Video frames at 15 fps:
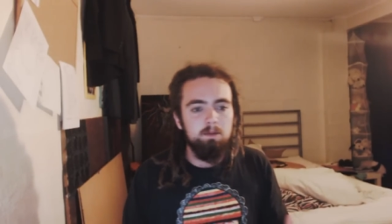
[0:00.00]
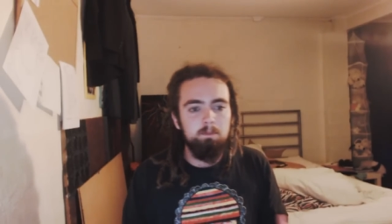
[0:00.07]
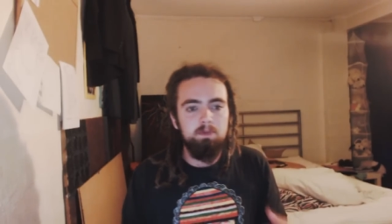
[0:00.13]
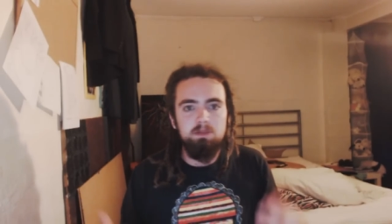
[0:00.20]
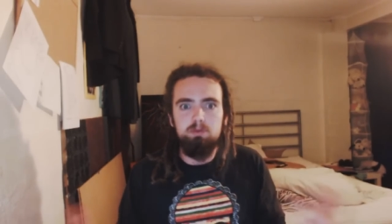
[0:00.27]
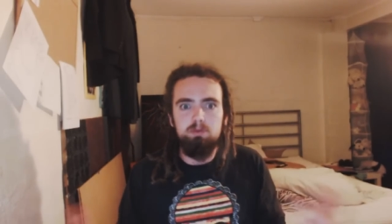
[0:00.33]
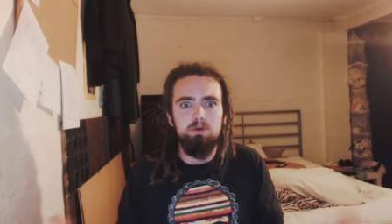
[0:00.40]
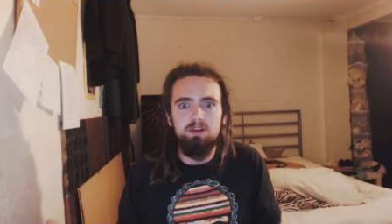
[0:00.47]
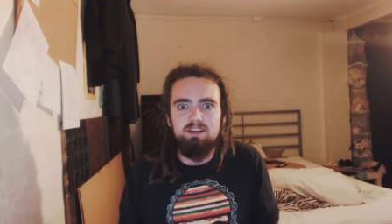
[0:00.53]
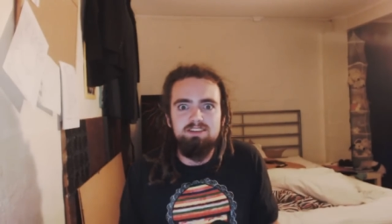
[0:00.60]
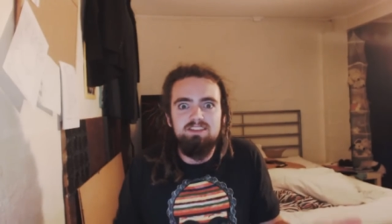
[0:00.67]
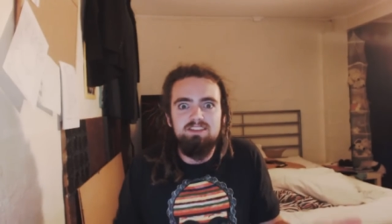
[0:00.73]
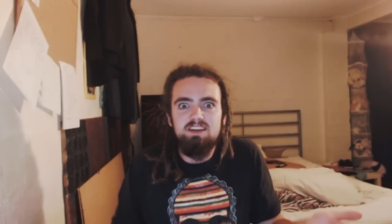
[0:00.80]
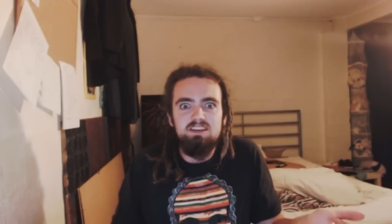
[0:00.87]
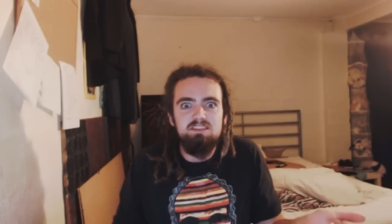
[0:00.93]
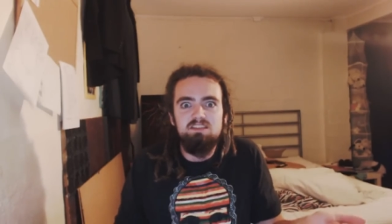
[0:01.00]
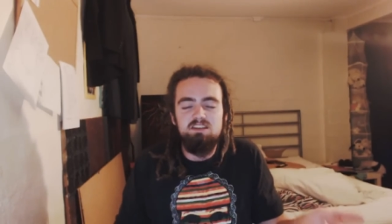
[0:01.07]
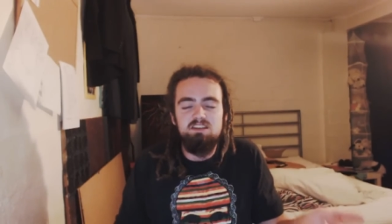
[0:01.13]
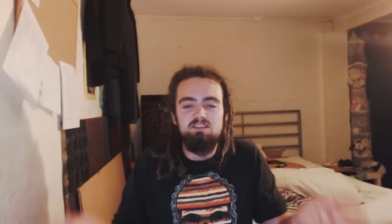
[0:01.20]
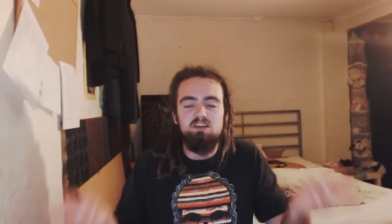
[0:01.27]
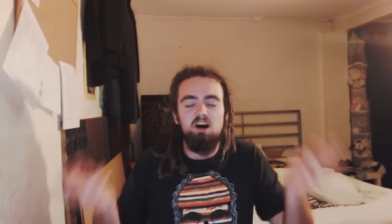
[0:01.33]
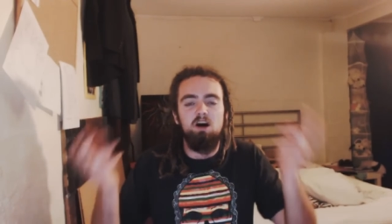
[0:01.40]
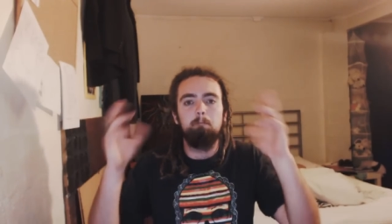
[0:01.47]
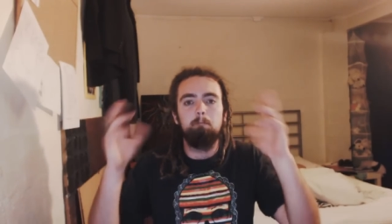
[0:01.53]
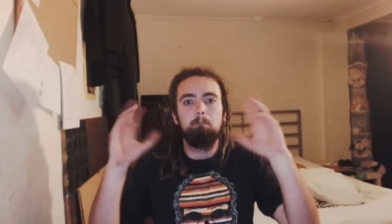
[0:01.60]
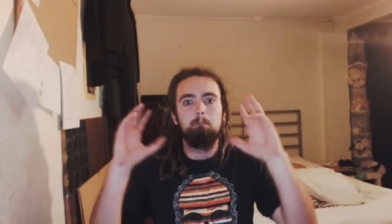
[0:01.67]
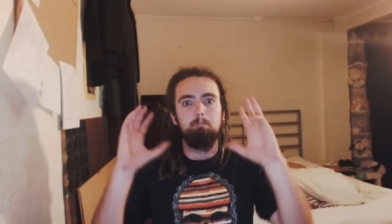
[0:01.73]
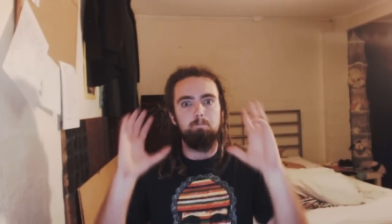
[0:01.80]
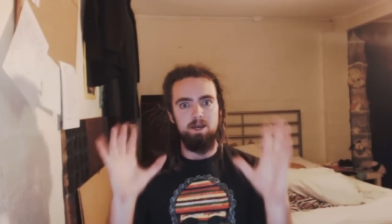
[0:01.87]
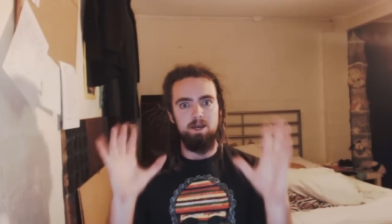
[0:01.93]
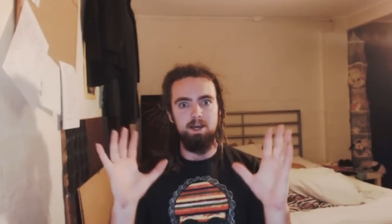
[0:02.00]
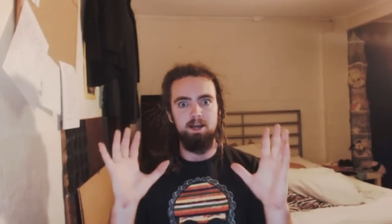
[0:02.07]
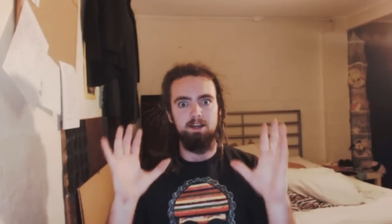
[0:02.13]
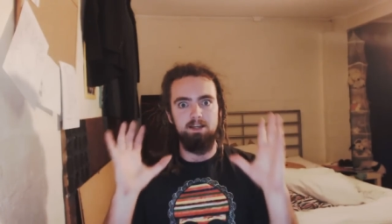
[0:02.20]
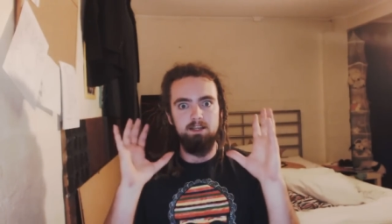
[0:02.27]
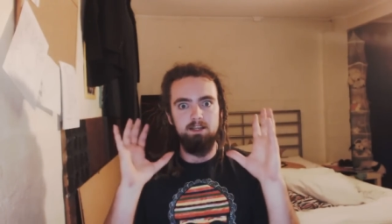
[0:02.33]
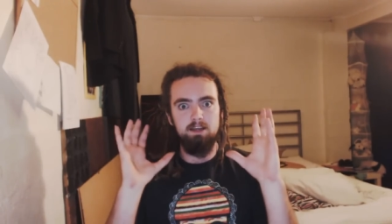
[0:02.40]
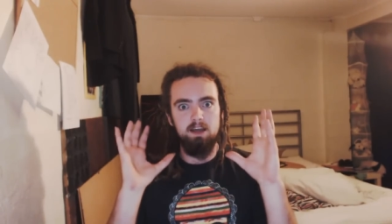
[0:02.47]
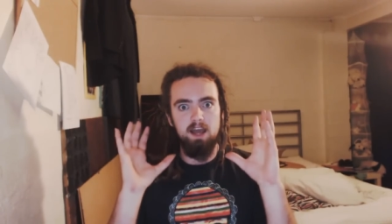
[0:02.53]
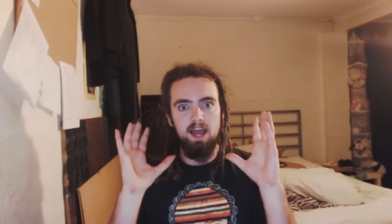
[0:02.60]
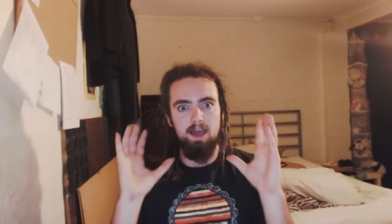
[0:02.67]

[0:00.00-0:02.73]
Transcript: But the point is, these things are barely